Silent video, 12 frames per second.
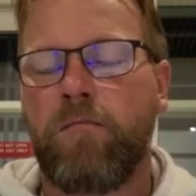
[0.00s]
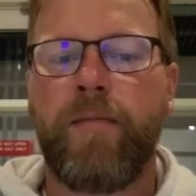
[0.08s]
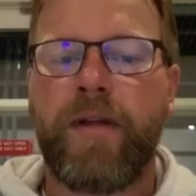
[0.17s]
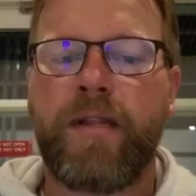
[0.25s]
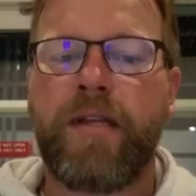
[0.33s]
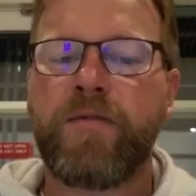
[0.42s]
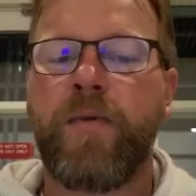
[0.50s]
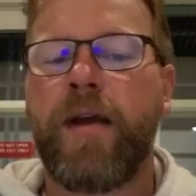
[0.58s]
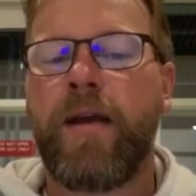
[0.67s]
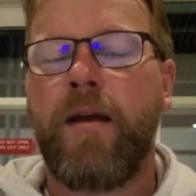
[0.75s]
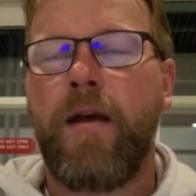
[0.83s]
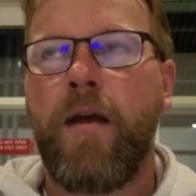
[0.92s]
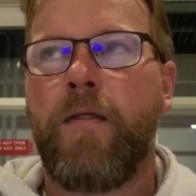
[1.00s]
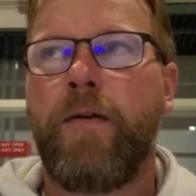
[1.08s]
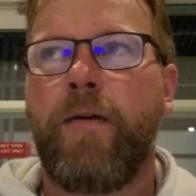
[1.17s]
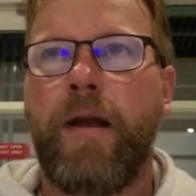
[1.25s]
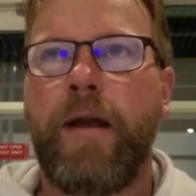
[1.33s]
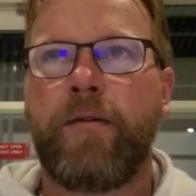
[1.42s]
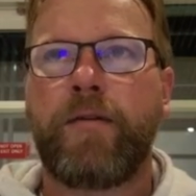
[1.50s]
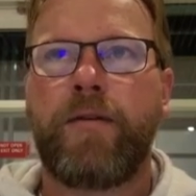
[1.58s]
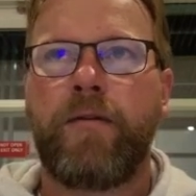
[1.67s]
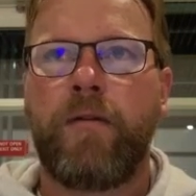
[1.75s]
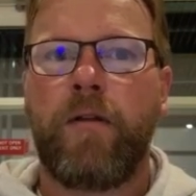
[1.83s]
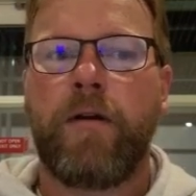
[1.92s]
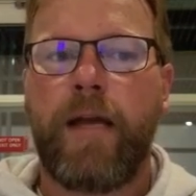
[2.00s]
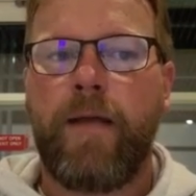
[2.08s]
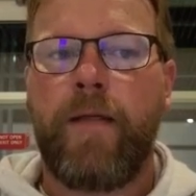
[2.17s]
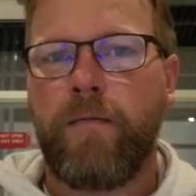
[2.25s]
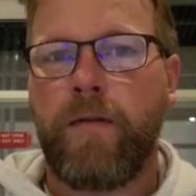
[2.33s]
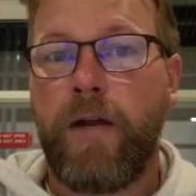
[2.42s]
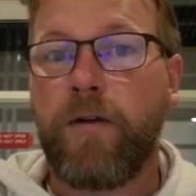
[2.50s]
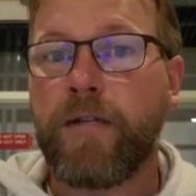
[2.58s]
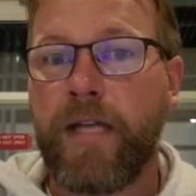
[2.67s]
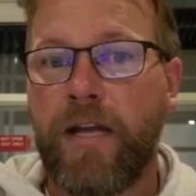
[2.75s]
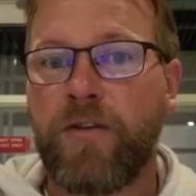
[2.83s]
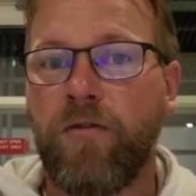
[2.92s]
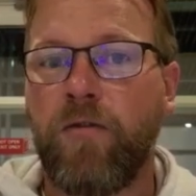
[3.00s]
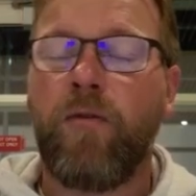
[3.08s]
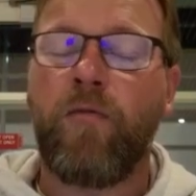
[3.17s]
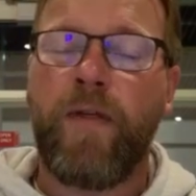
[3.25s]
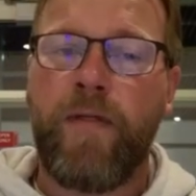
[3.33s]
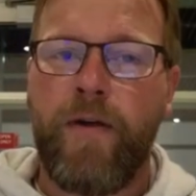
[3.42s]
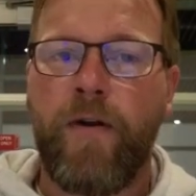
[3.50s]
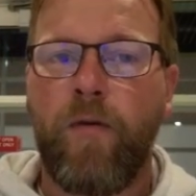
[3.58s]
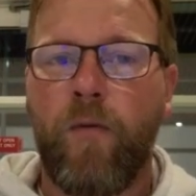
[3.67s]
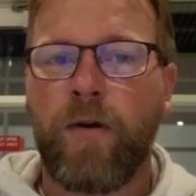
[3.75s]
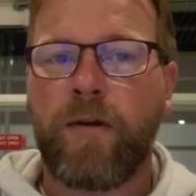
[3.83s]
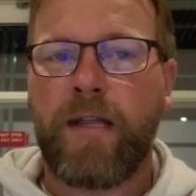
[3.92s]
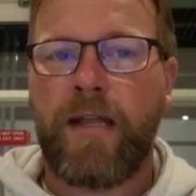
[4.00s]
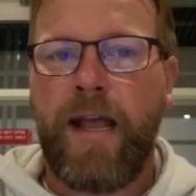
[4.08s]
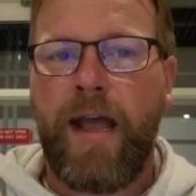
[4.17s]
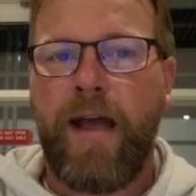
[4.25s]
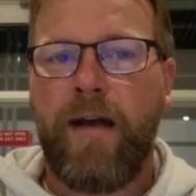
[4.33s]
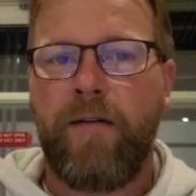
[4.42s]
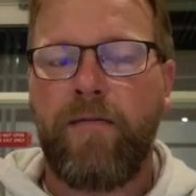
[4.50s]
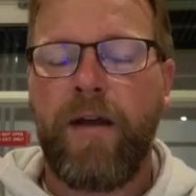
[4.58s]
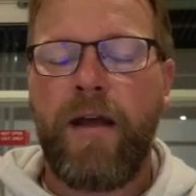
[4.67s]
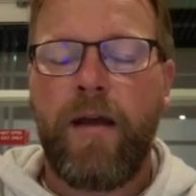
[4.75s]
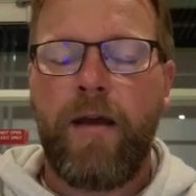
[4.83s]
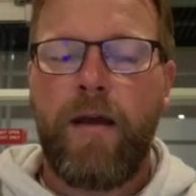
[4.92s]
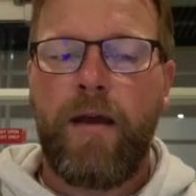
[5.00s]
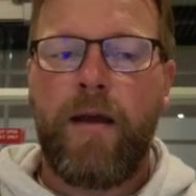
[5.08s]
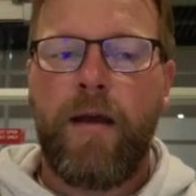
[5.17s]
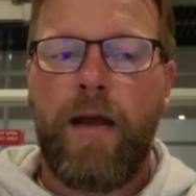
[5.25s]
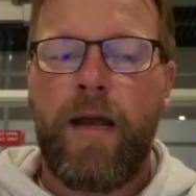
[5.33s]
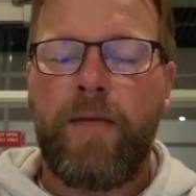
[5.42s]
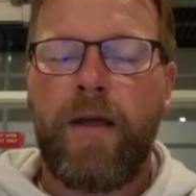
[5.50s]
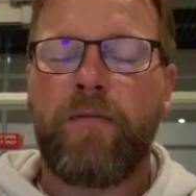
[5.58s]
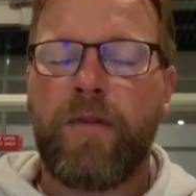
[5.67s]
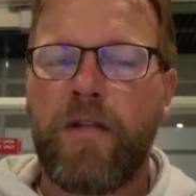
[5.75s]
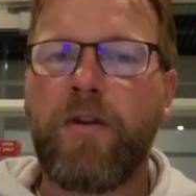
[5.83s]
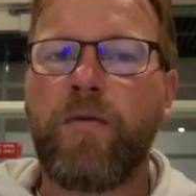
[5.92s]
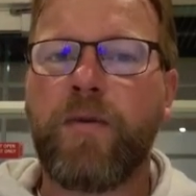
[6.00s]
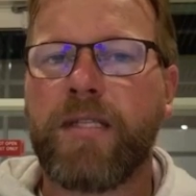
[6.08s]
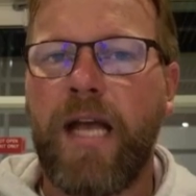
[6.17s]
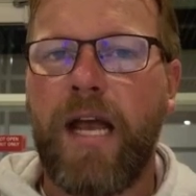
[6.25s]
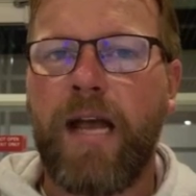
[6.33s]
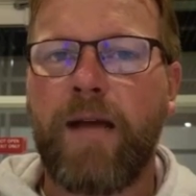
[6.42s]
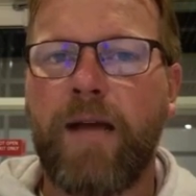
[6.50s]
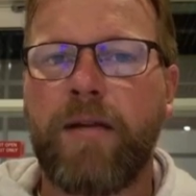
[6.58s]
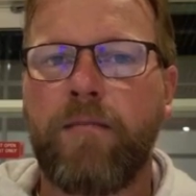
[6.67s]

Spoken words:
But this way, they're able to look at their schedule with their work that they have. And then with the new assignment,